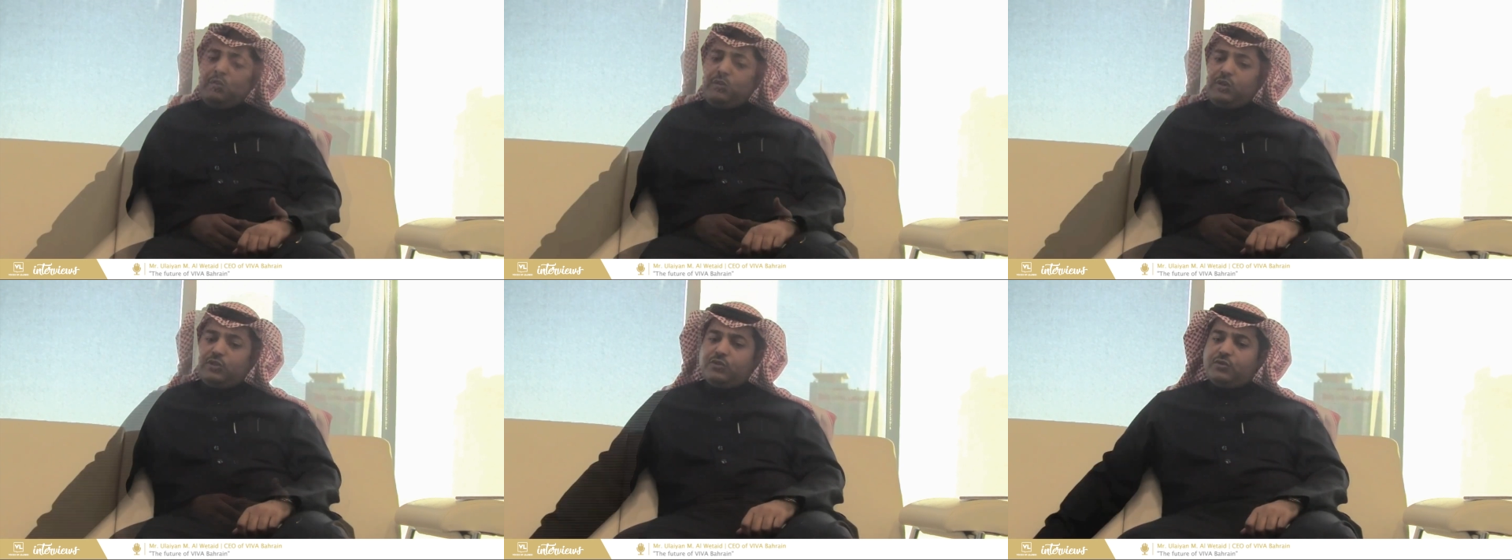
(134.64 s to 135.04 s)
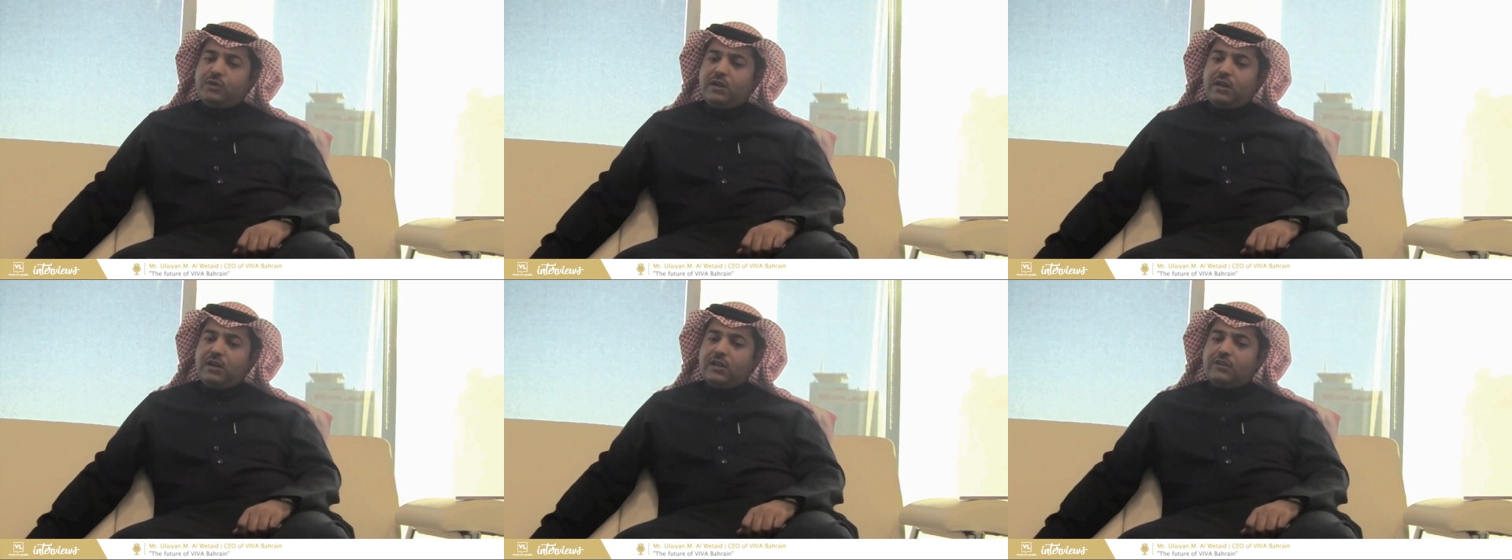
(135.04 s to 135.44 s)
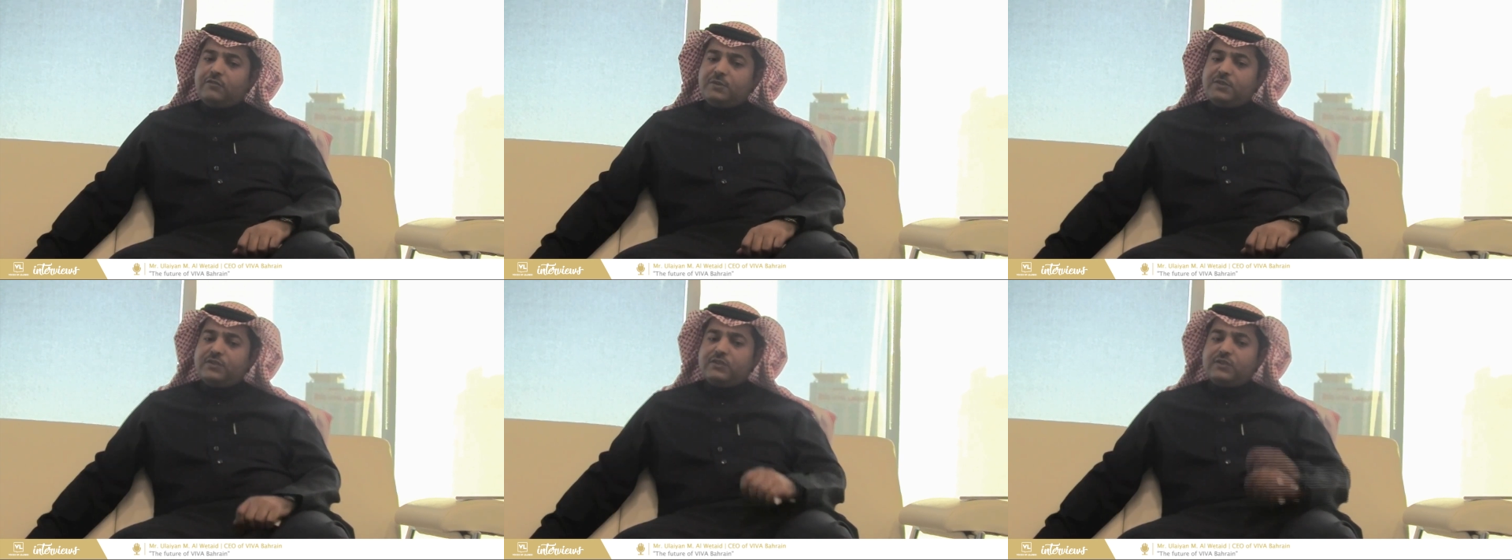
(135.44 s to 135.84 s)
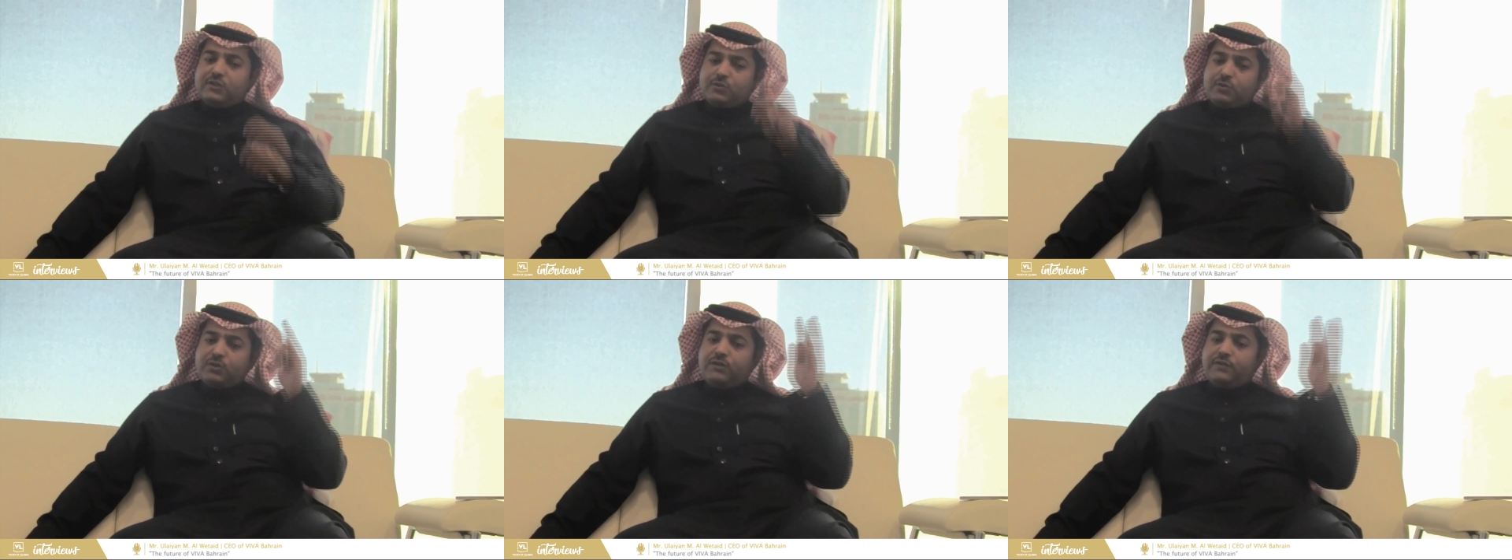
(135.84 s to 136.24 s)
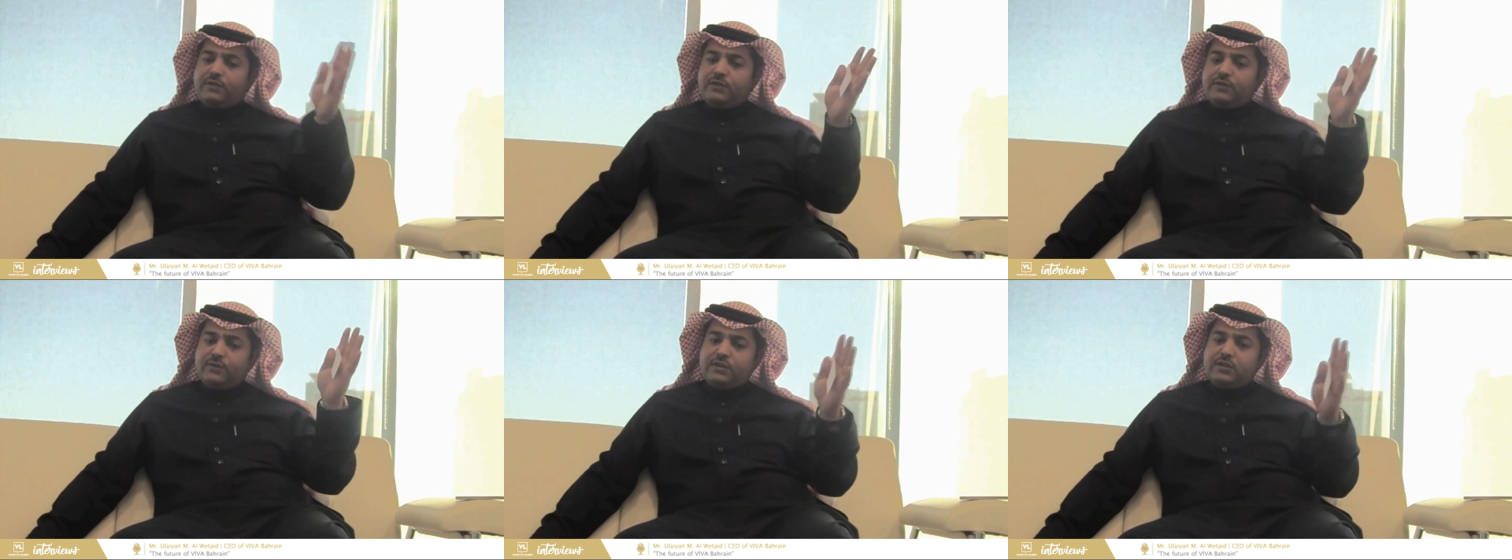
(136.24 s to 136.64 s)
We're doing a lot of businesses with
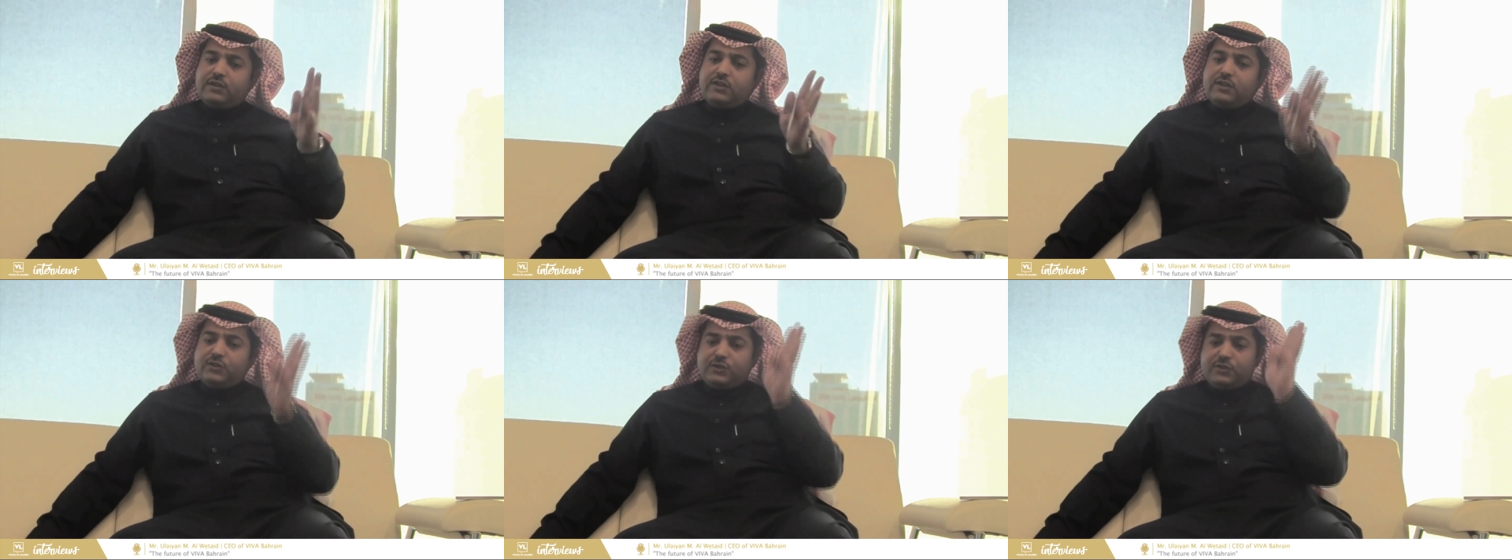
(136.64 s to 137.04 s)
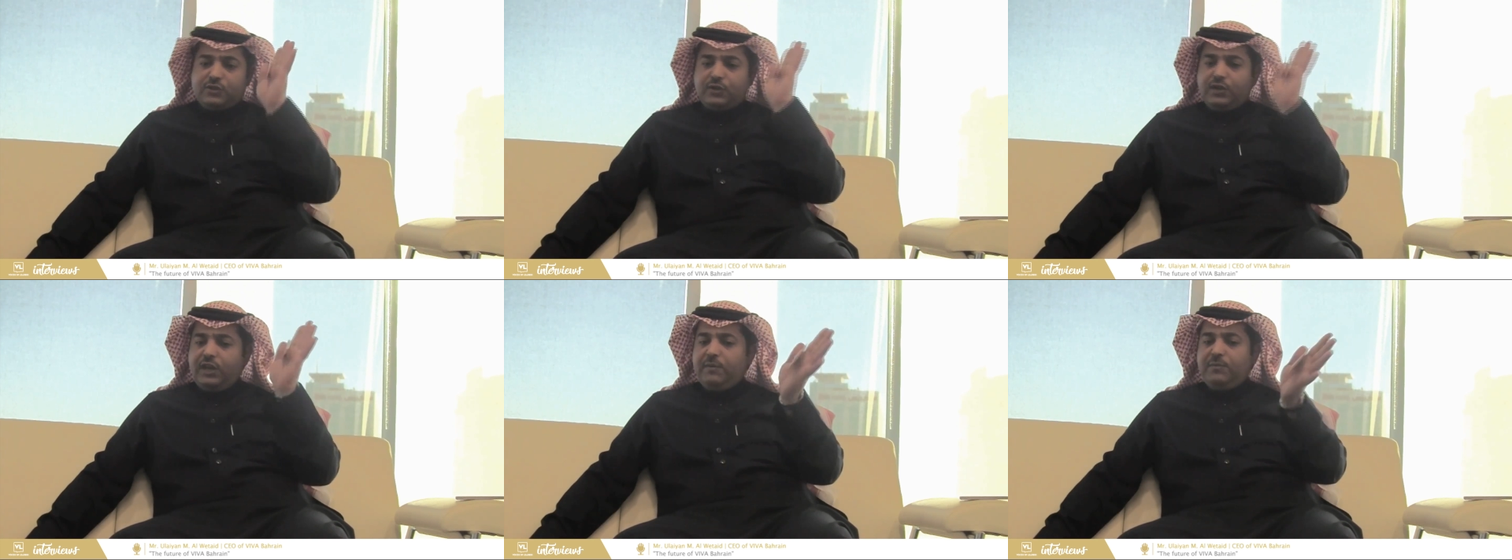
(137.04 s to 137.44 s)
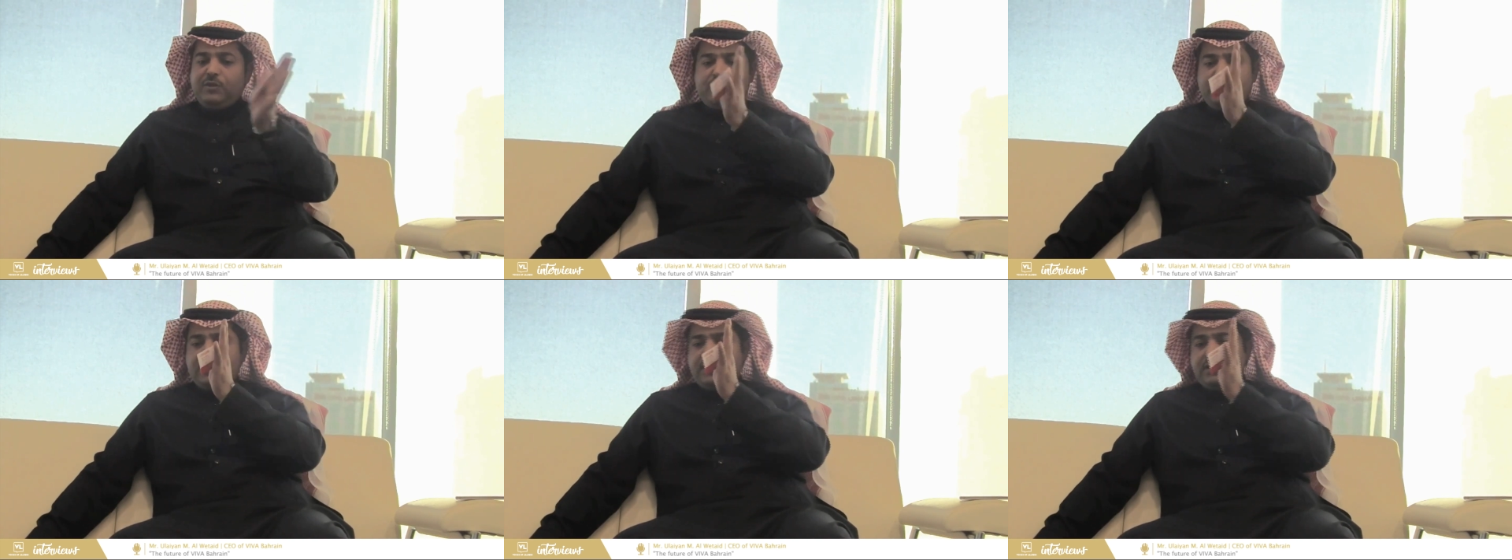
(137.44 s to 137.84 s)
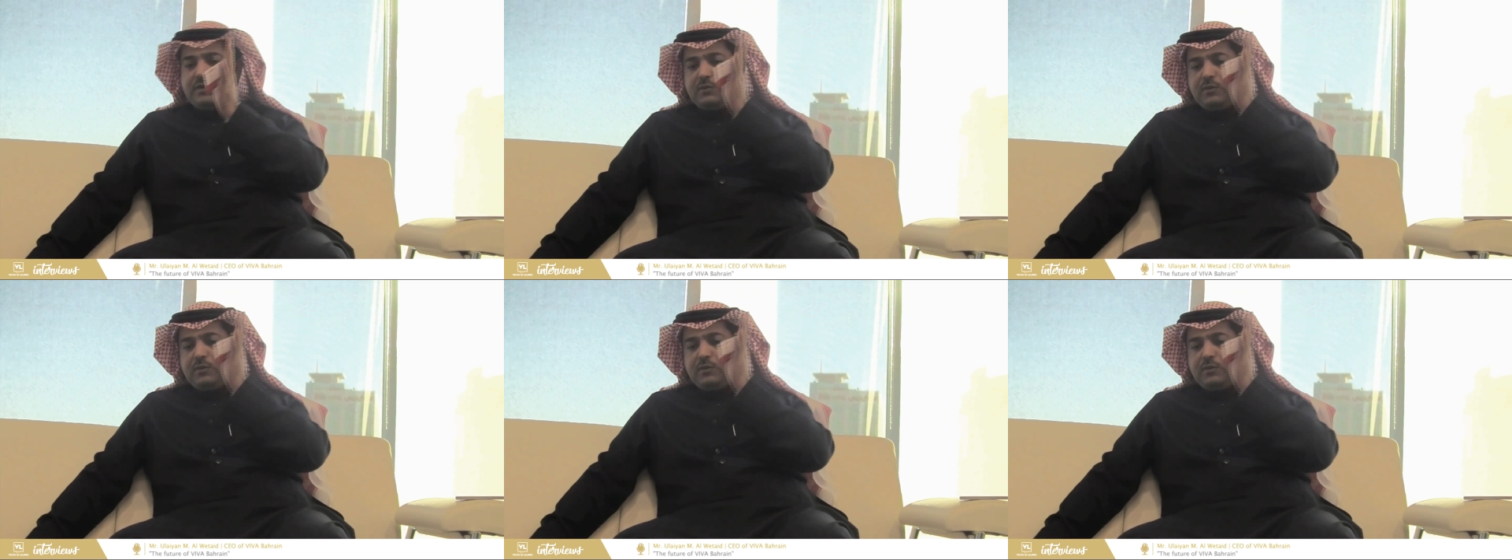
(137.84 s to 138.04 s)
different verticals, you name it, whether,